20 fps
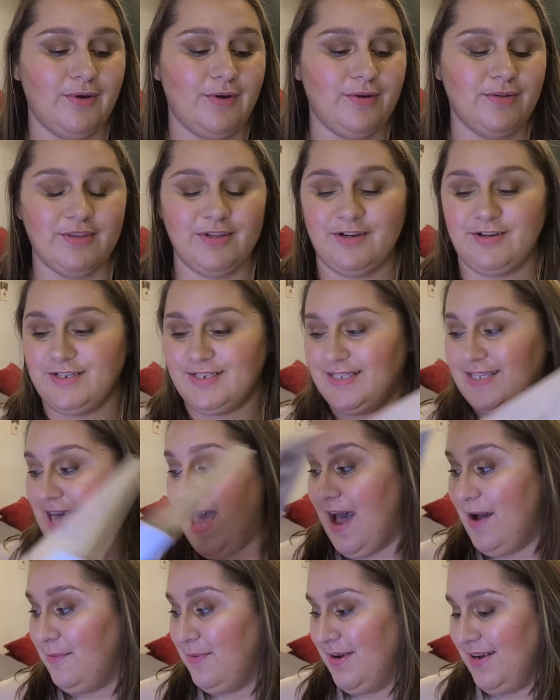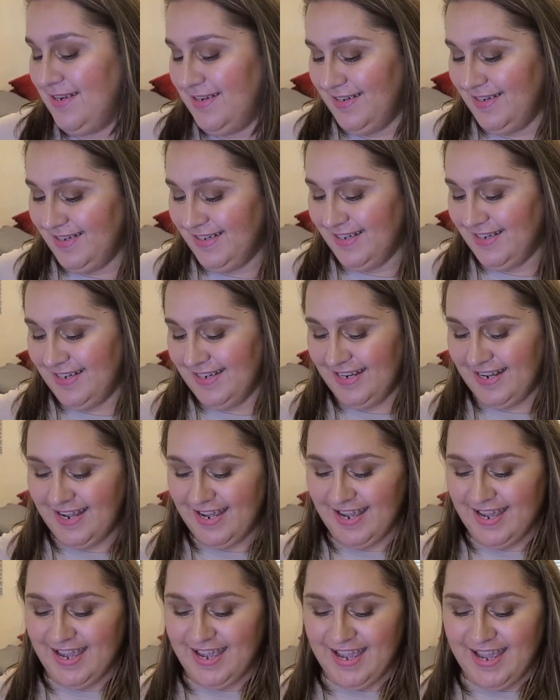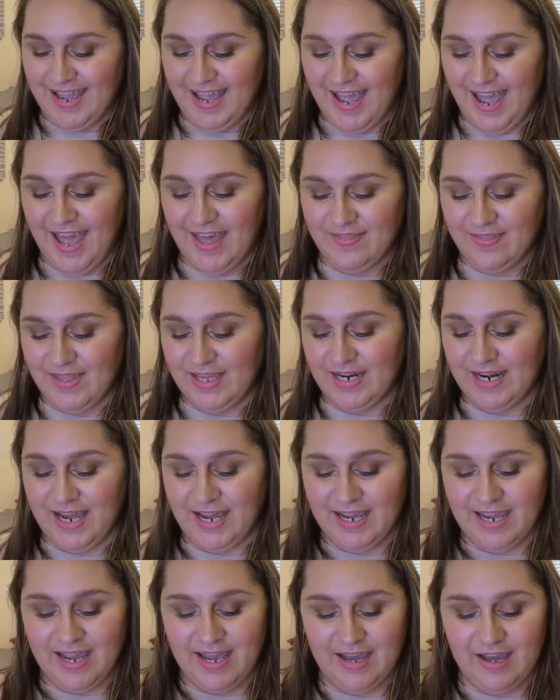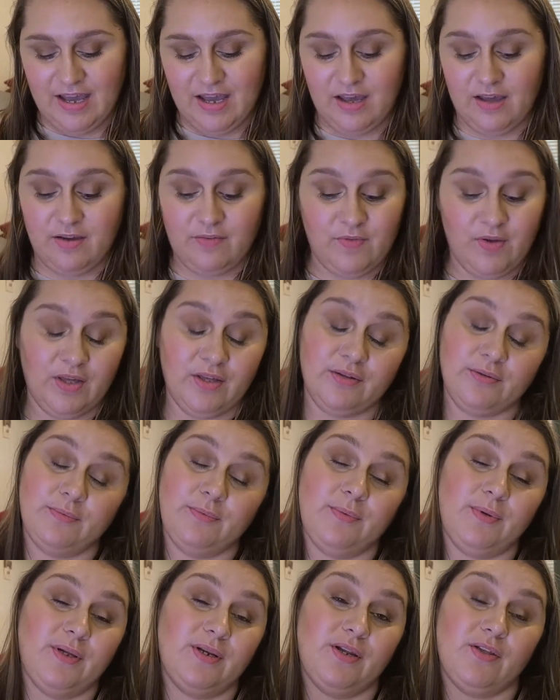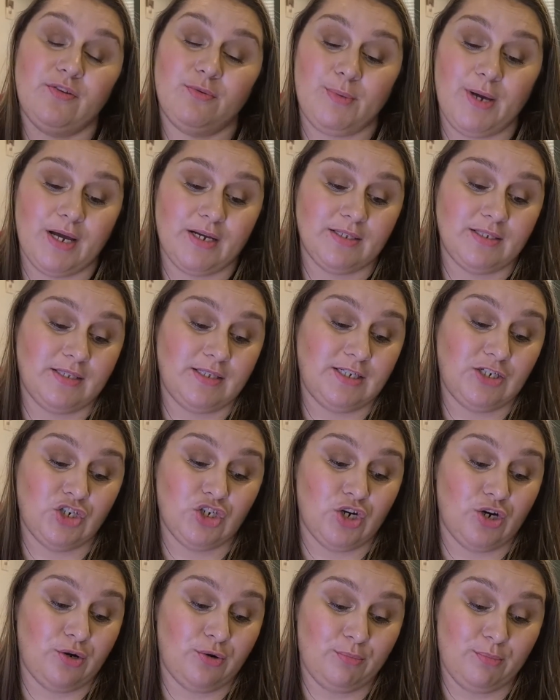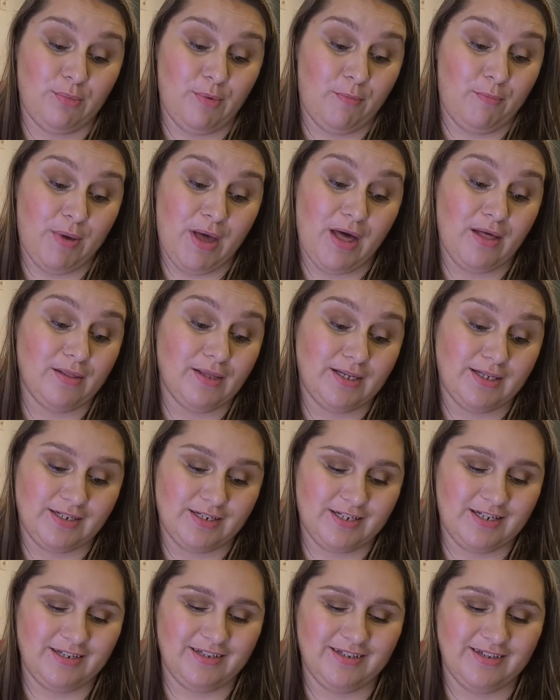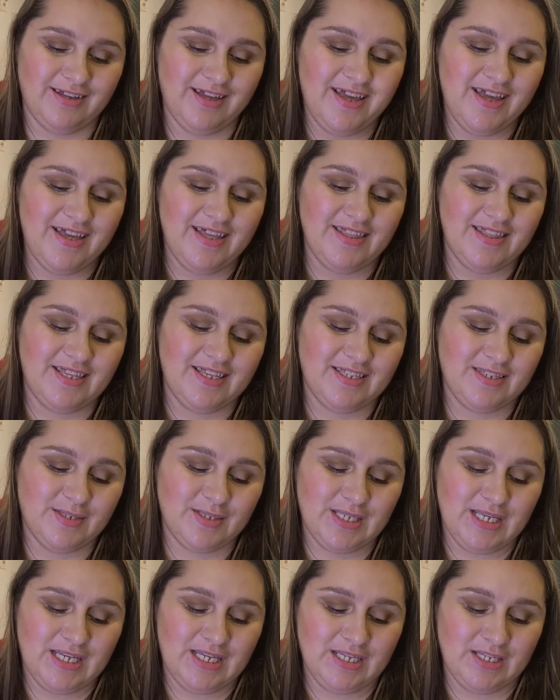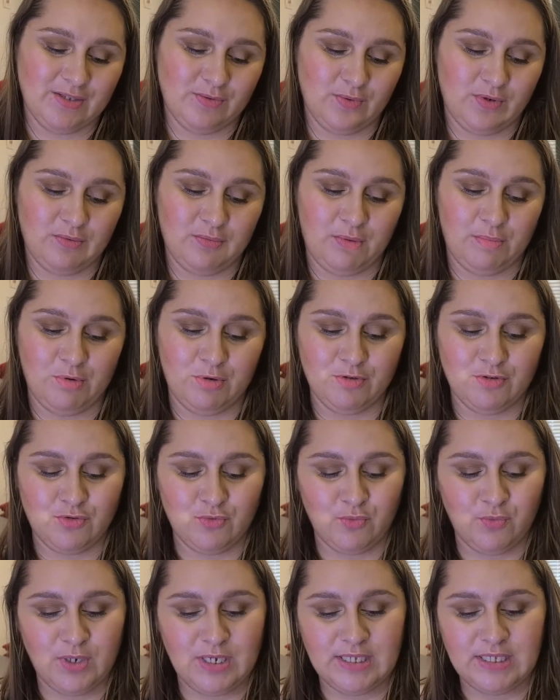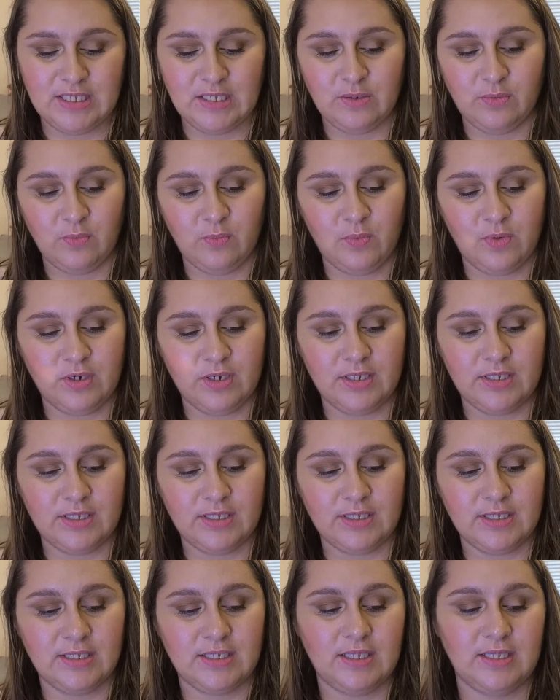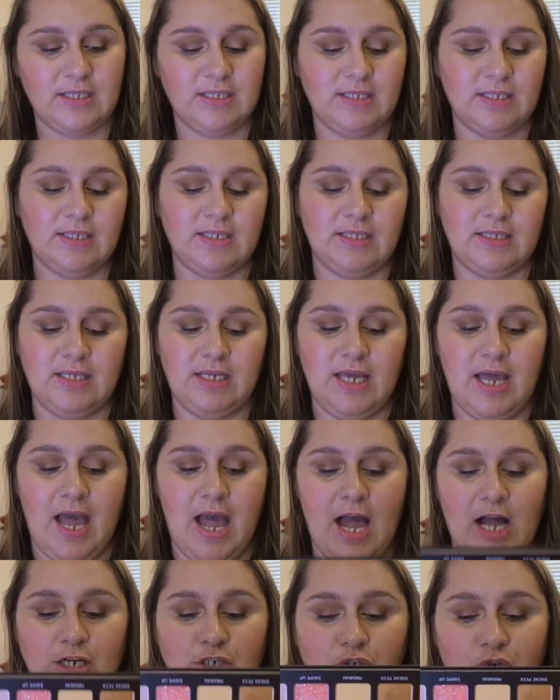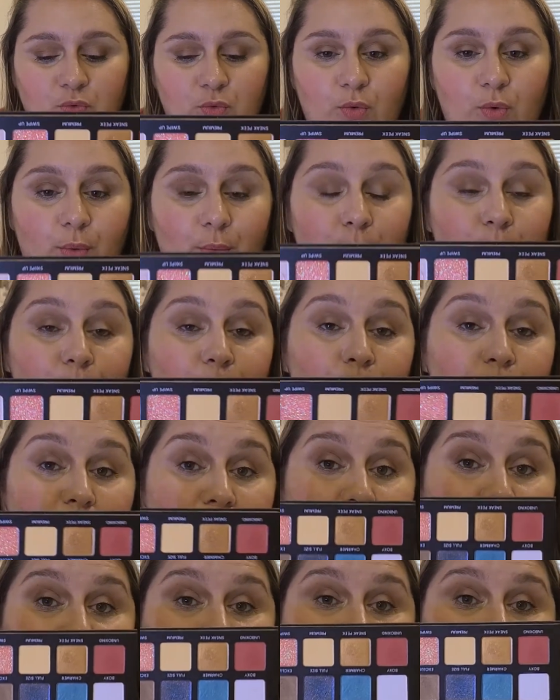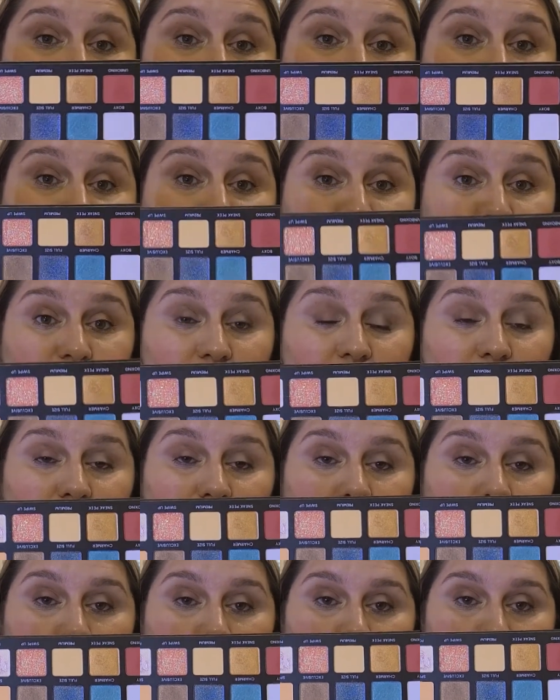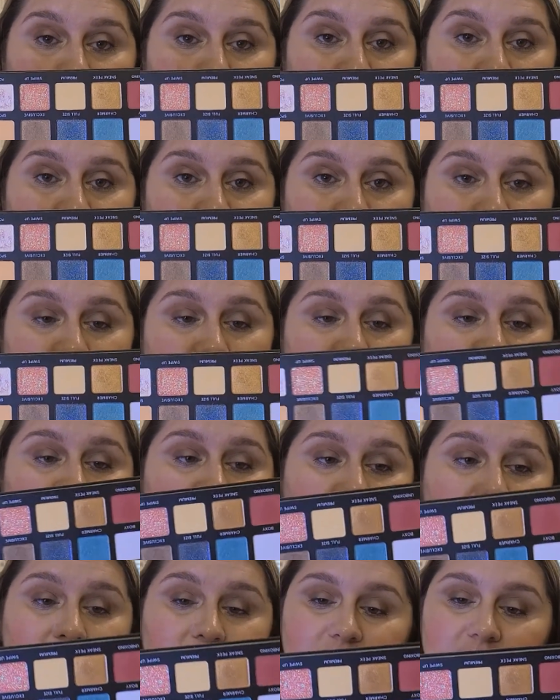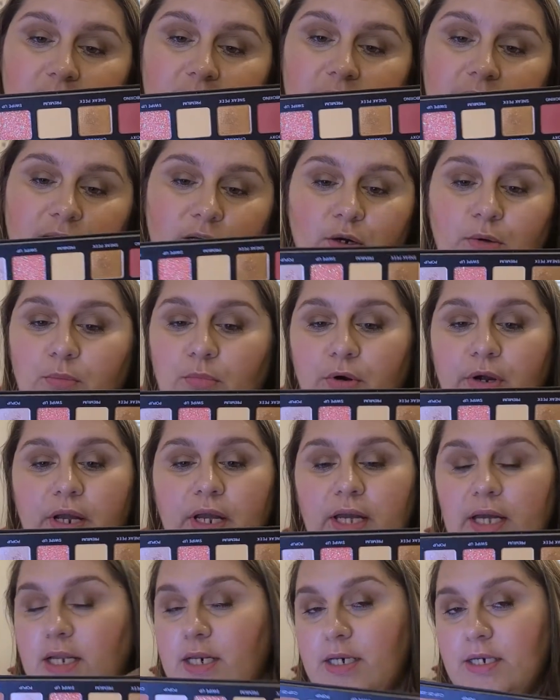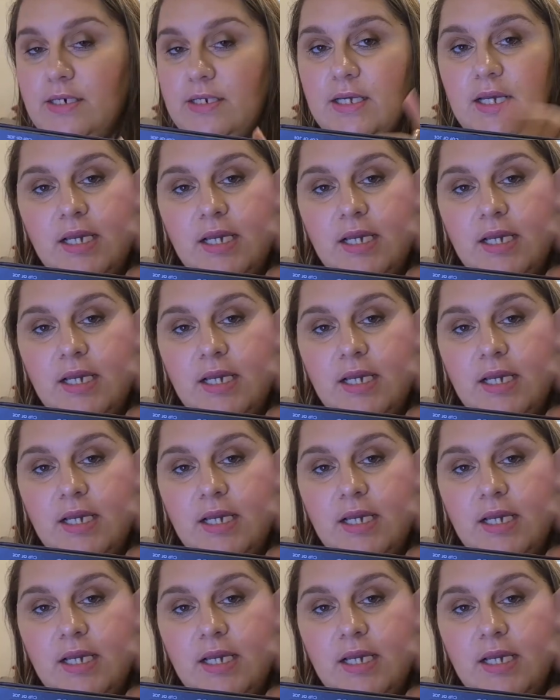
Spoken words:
there's that one. And then I have another BoxyCharm palette. This is one of my most recent ones. This is the actual BoxyCharm palette. This is their brand,